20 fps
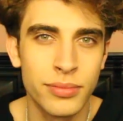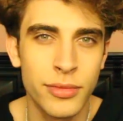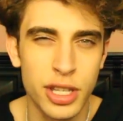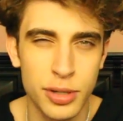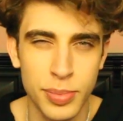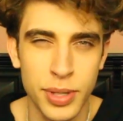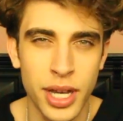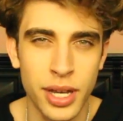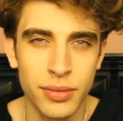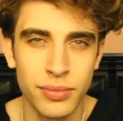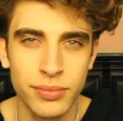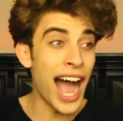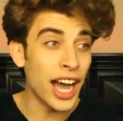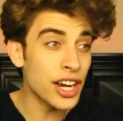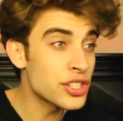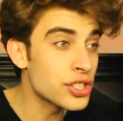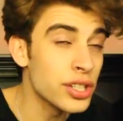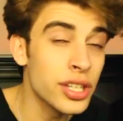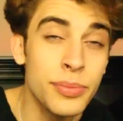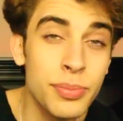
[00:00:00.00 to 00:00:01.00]
let's begin.
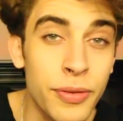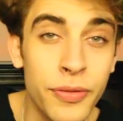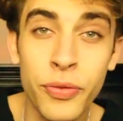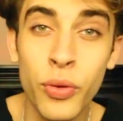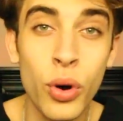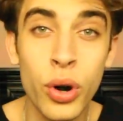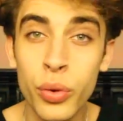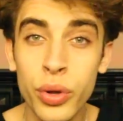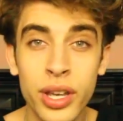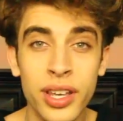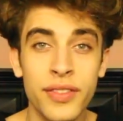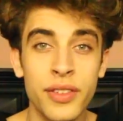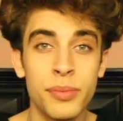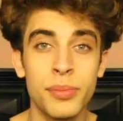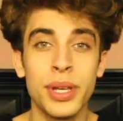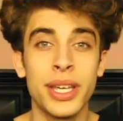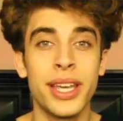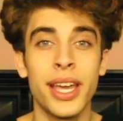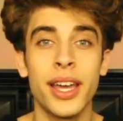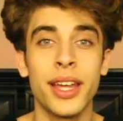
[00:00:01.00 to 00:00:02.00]
Actually, before we even
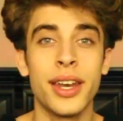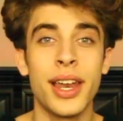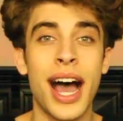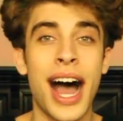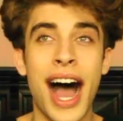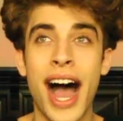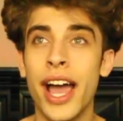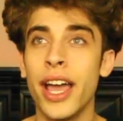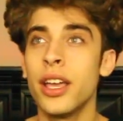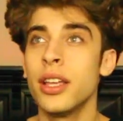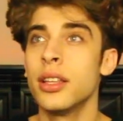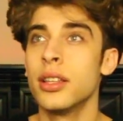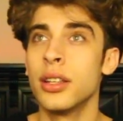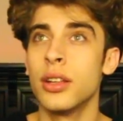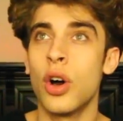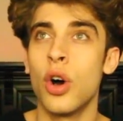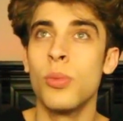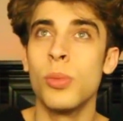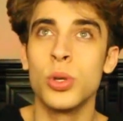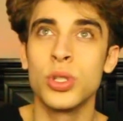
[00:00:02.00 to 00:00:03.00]
begin,
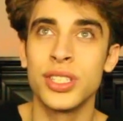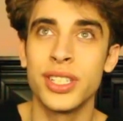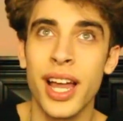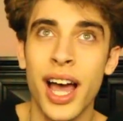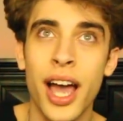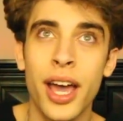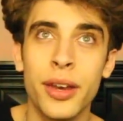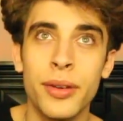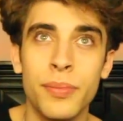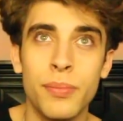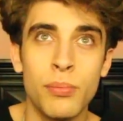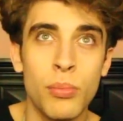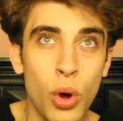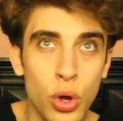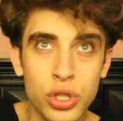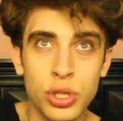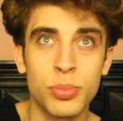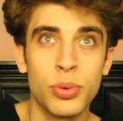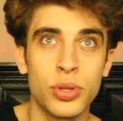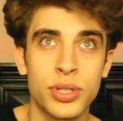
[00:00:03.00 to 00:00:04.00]
I almost died
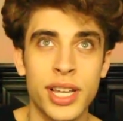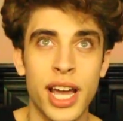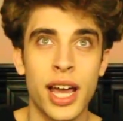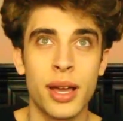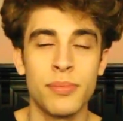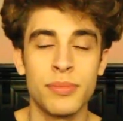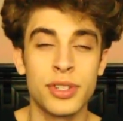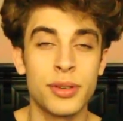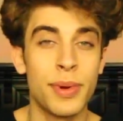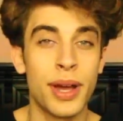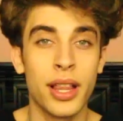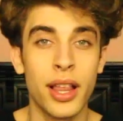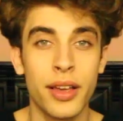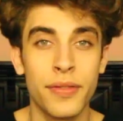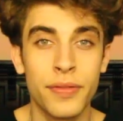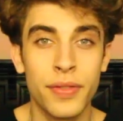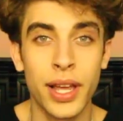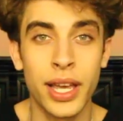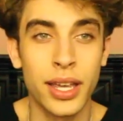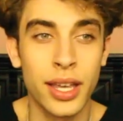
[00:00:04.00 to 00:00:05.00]
multiple times in my
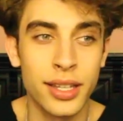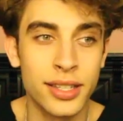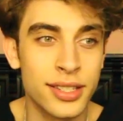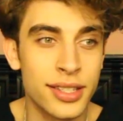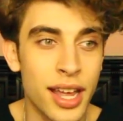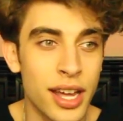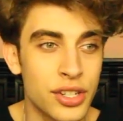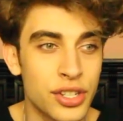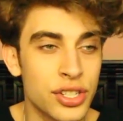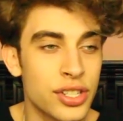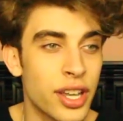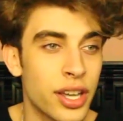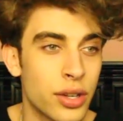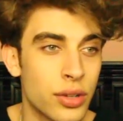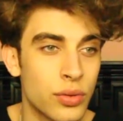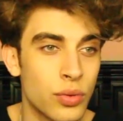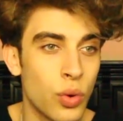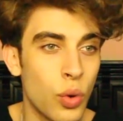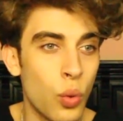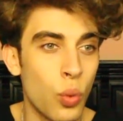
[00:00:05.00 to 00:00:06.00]
life. Like, it's not just like
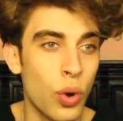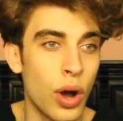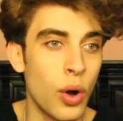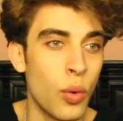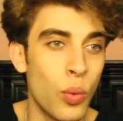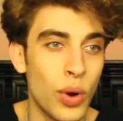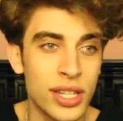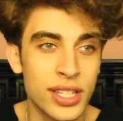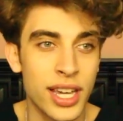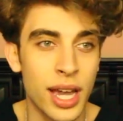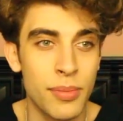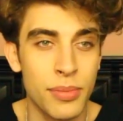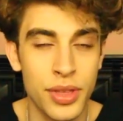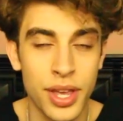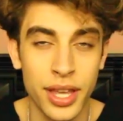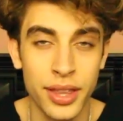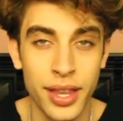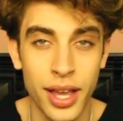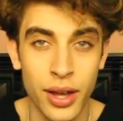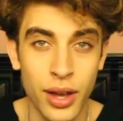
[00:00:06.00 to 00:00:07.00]
a one-time
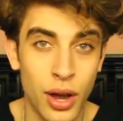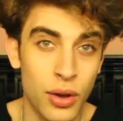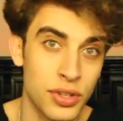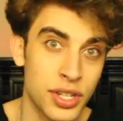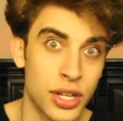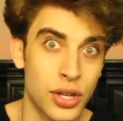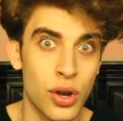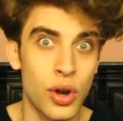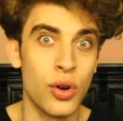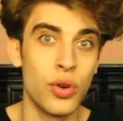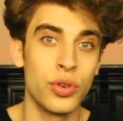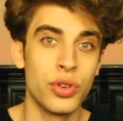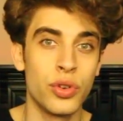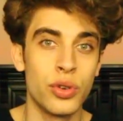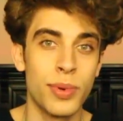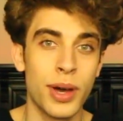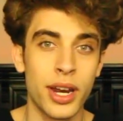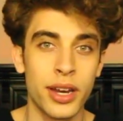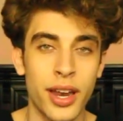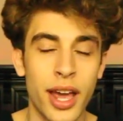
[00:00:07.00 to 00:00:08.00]
thing that I was like, oh,
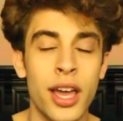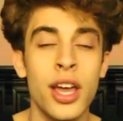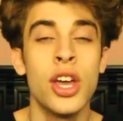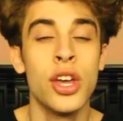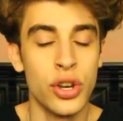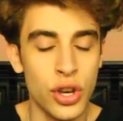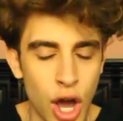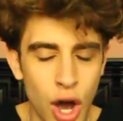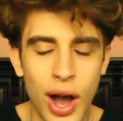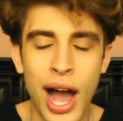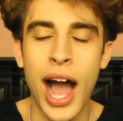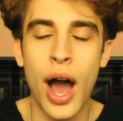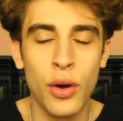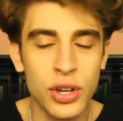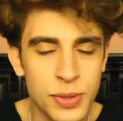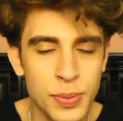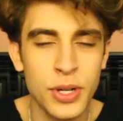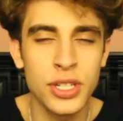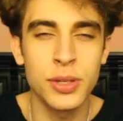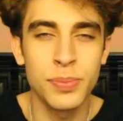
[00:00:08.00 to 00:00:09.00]
you're about to die. No, I
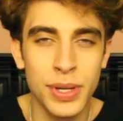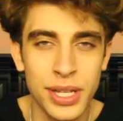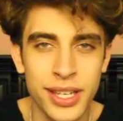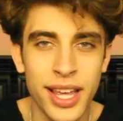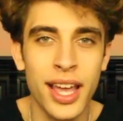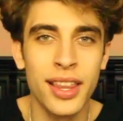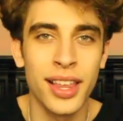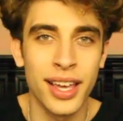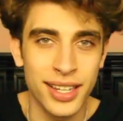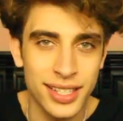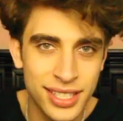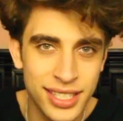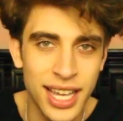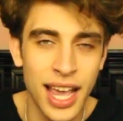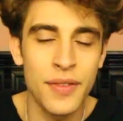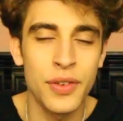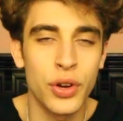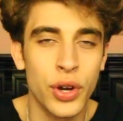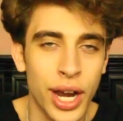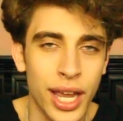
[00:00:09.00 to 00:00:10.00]
was supposed to be dead like
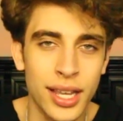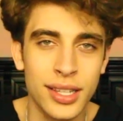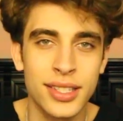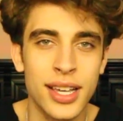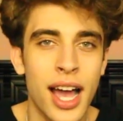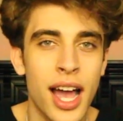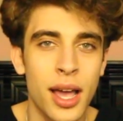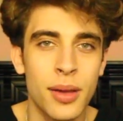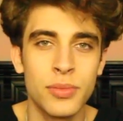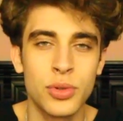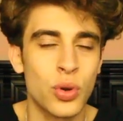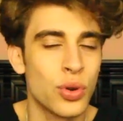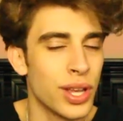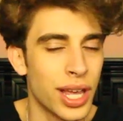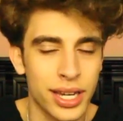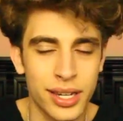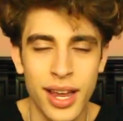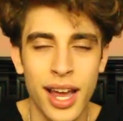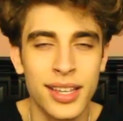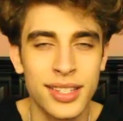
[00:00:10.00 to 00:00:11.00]
seven or eight times or
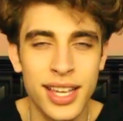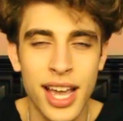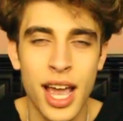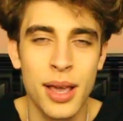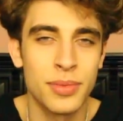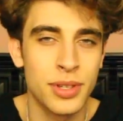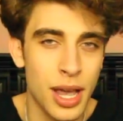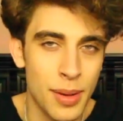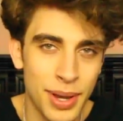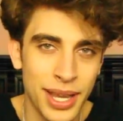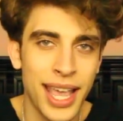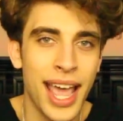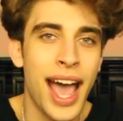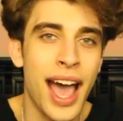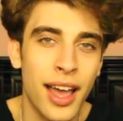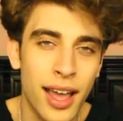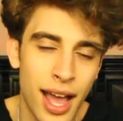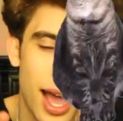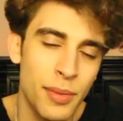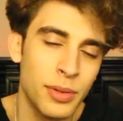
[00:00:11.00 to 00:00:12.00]
like nine times. I'm a
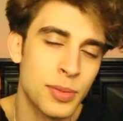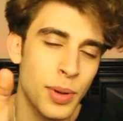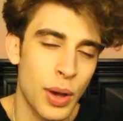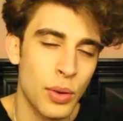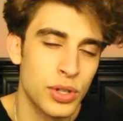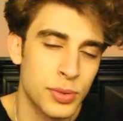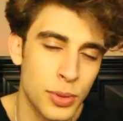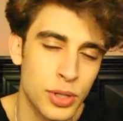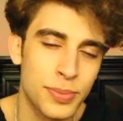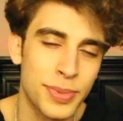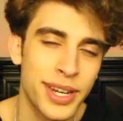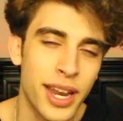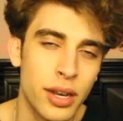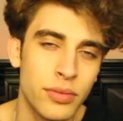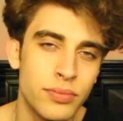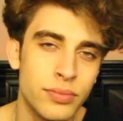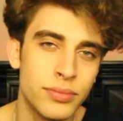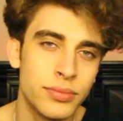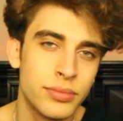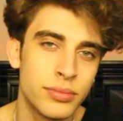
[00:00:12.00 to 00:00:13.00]
cat. I'm I was supposed to be
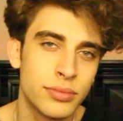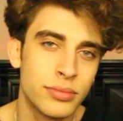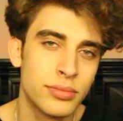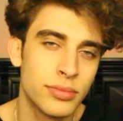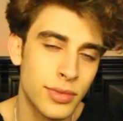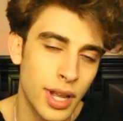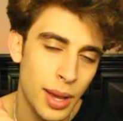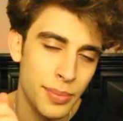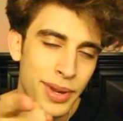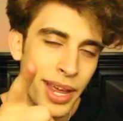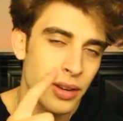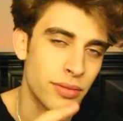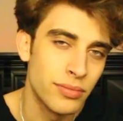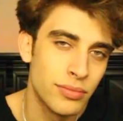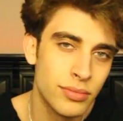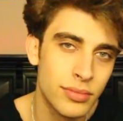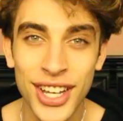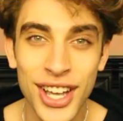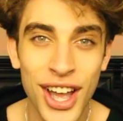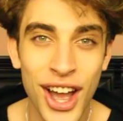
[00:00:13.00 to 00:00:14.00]
dead. I'm dead.
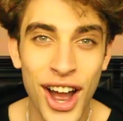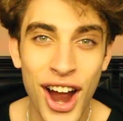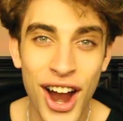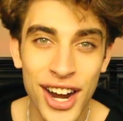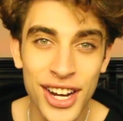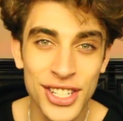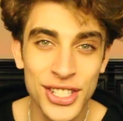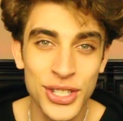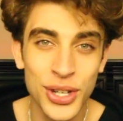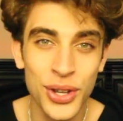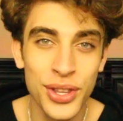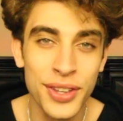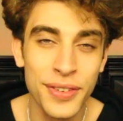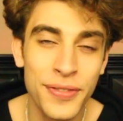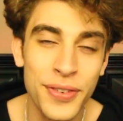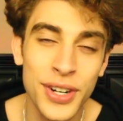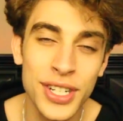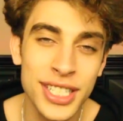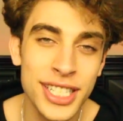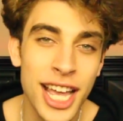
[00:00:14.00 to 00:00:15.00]
All right, so the
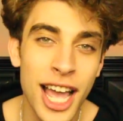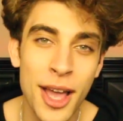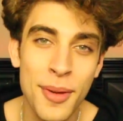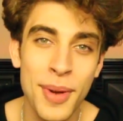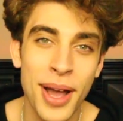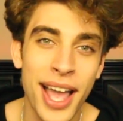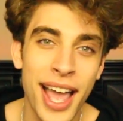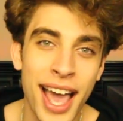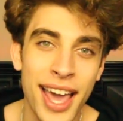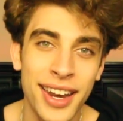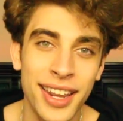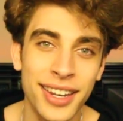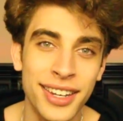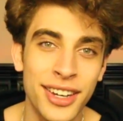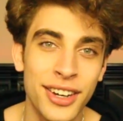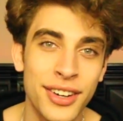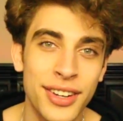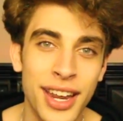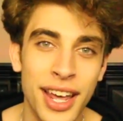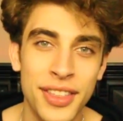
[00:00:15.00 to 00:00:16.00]
first time I had a
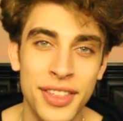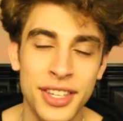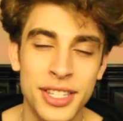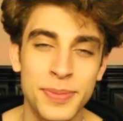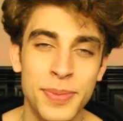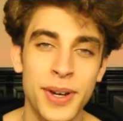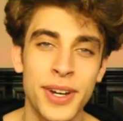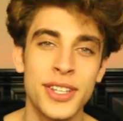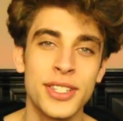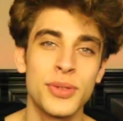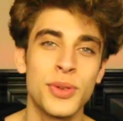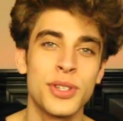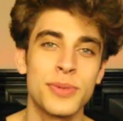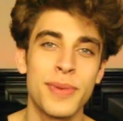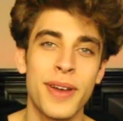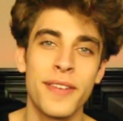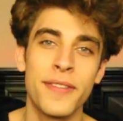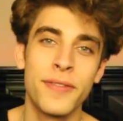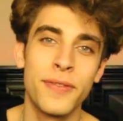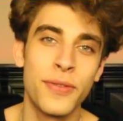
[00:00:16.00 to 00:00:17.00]
near-death experience was
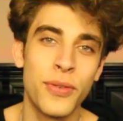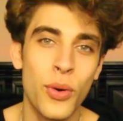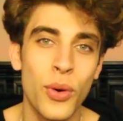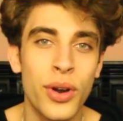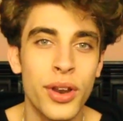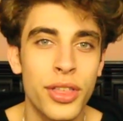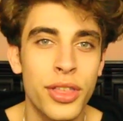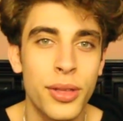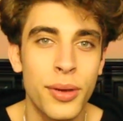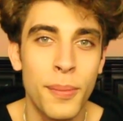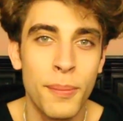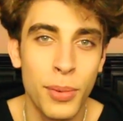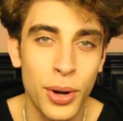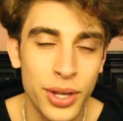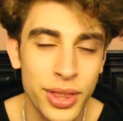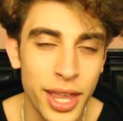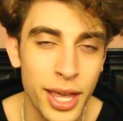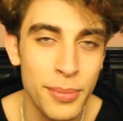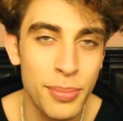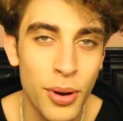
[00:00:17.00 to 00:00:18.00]
my fourth
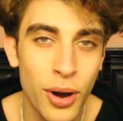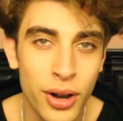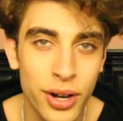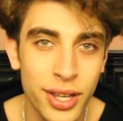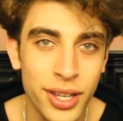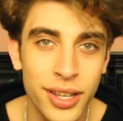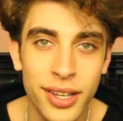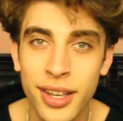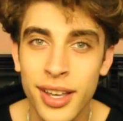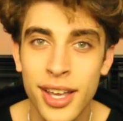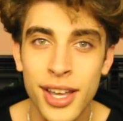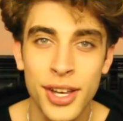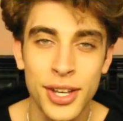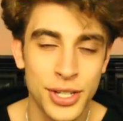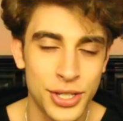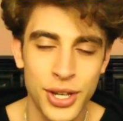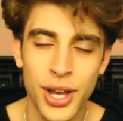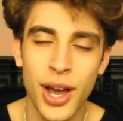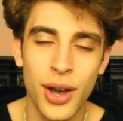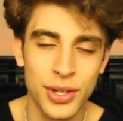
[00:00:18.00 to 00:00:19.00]
birthday party.
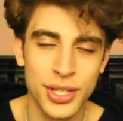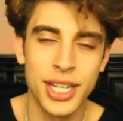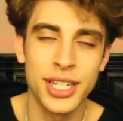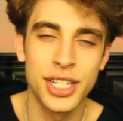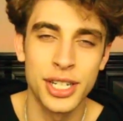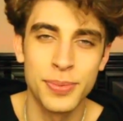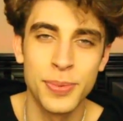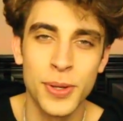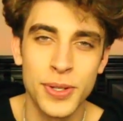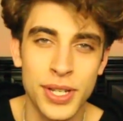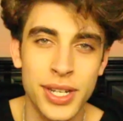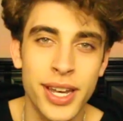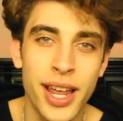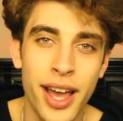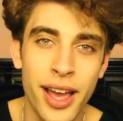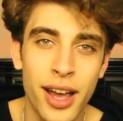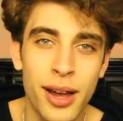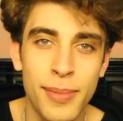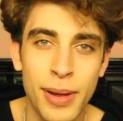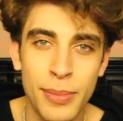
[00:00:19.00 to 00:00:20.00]
So I was actually supposed to
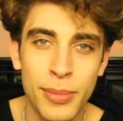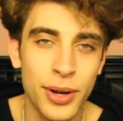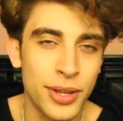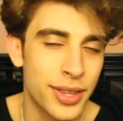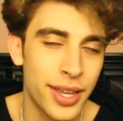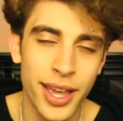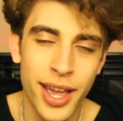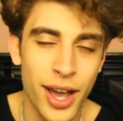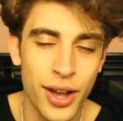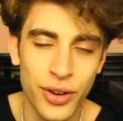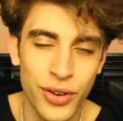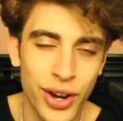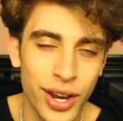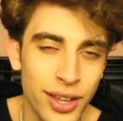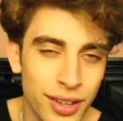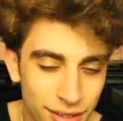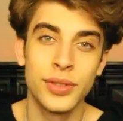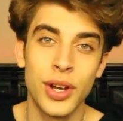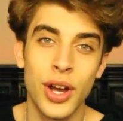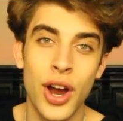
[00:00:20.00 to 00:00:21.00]
die on my birthday, how
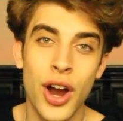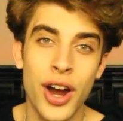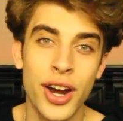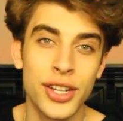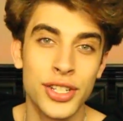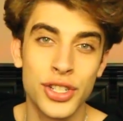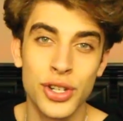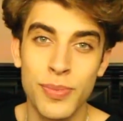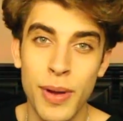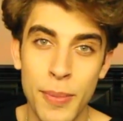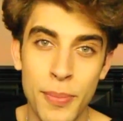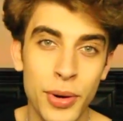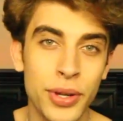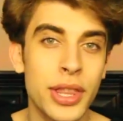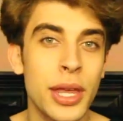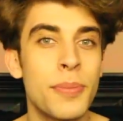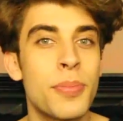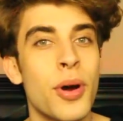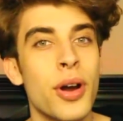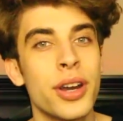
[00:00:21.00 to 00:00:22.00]
great. All right, so my
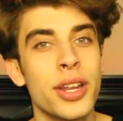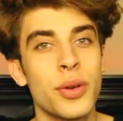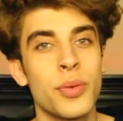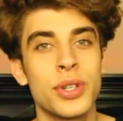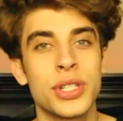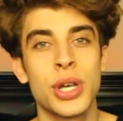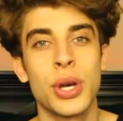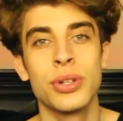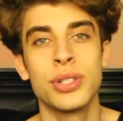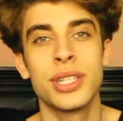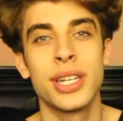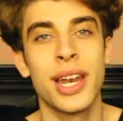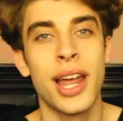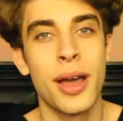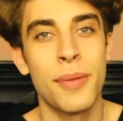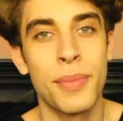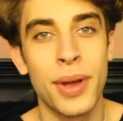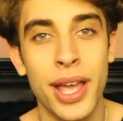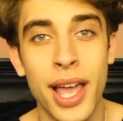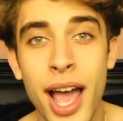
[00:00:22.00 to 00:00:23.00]
birthday party was hosted
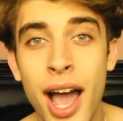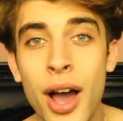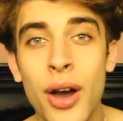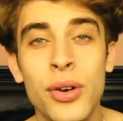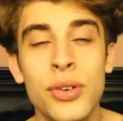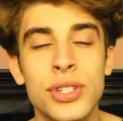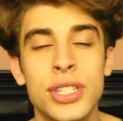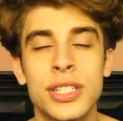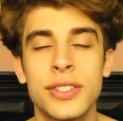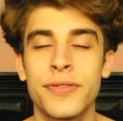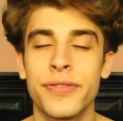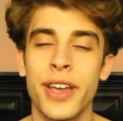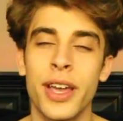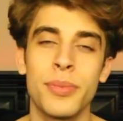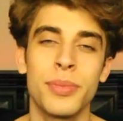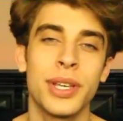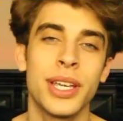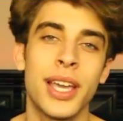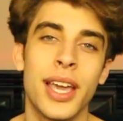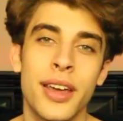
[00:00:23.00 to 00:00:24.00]
at my house.
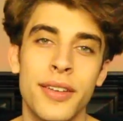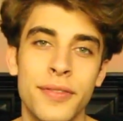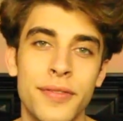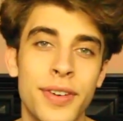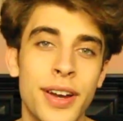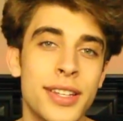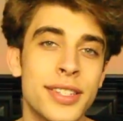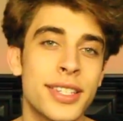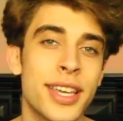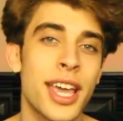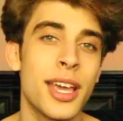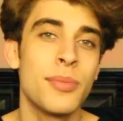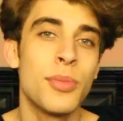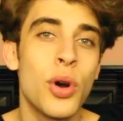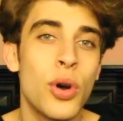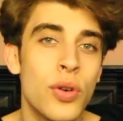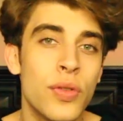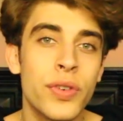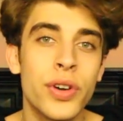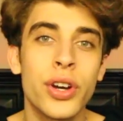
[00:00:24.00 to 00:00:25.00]
Family and friends came
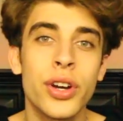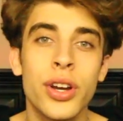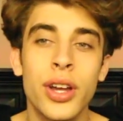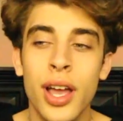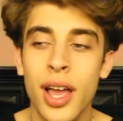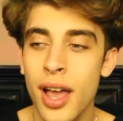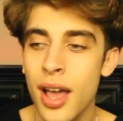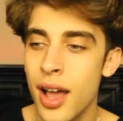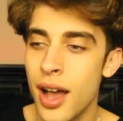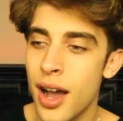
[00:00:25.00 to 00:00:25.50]
over.